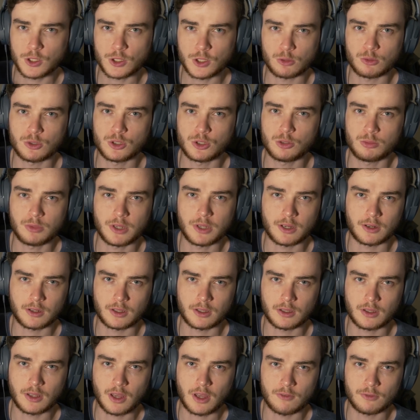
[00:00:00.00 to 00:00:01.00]
So we should be able
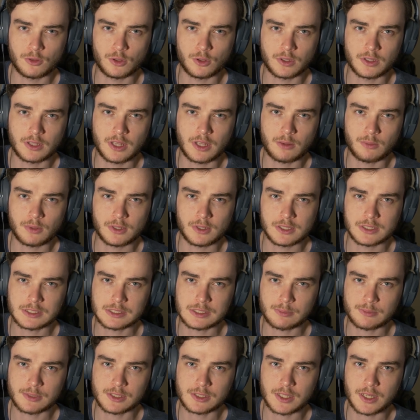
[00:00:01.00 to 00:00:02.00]
to have a look at that one at
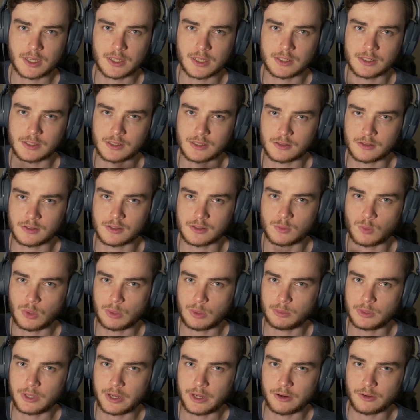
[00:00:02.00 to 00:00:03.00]
some stage since it's
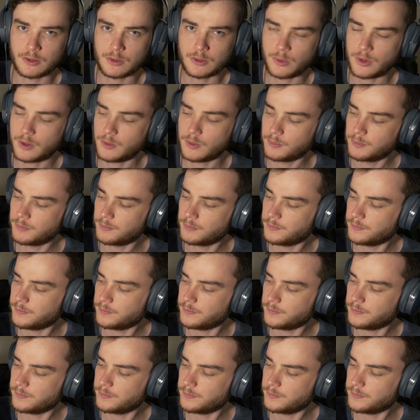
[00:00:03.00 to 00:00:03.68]
one player as well.